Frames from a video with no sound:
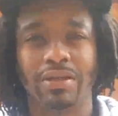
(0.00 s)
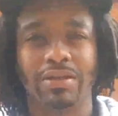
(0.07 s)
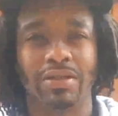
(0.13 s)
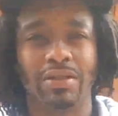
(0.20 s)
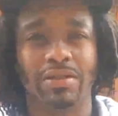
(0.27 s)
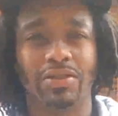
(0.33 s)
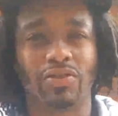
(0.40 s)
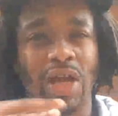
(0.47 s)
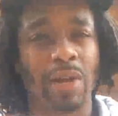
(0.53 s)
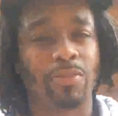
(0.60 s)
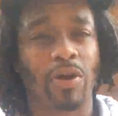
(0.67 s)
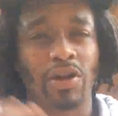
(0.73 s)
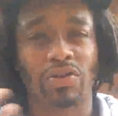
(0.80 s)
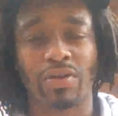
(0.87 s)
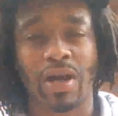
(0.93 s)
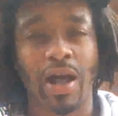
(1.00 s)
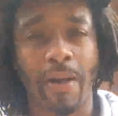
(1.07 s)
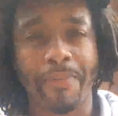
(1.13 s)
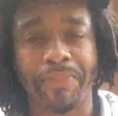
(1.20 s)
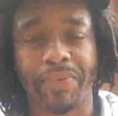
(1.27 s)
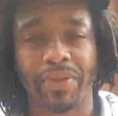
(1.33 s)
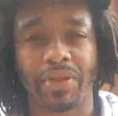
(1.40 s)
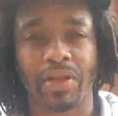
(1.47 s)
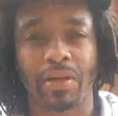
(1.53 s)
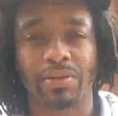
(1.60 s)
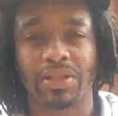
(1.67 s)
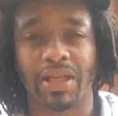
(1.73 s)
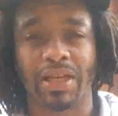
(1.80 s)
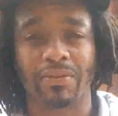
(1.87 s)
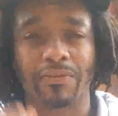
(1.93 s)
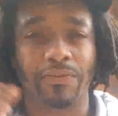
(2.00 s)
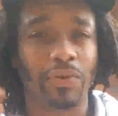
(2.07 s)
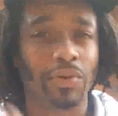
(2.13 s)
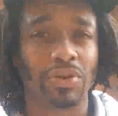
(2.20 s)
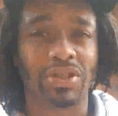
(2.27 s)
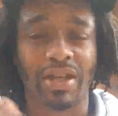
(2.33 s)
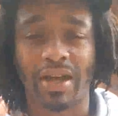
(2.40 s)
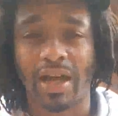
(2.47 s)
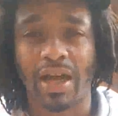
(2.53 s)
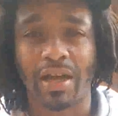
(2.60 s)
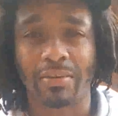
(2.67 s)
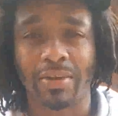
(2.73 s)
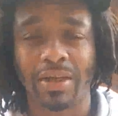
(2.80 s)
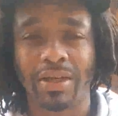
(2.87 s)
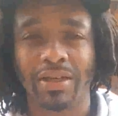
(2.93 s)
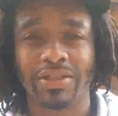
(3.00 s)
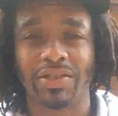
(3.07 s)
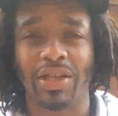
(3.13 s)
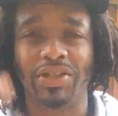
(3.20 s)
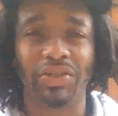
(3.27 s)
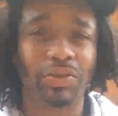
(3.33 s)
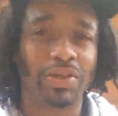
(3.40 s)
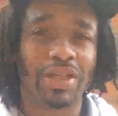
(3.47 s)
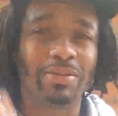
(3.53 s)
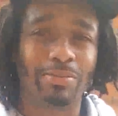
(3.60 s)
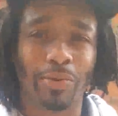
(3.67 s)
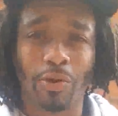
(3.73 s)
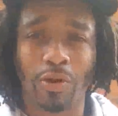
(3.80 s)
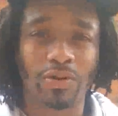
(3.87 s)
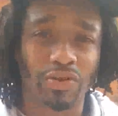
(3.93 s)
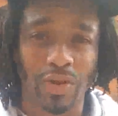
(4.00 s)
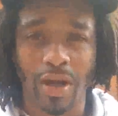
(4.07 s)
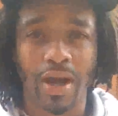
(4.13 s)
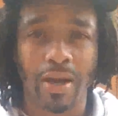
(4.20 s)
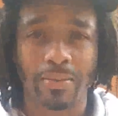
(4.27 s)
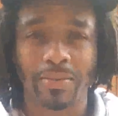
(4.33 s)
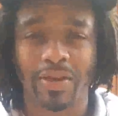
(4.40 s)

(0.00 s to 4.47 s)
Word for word: to drop our drop, you know what I'm saying, full-time, so that you get more drop.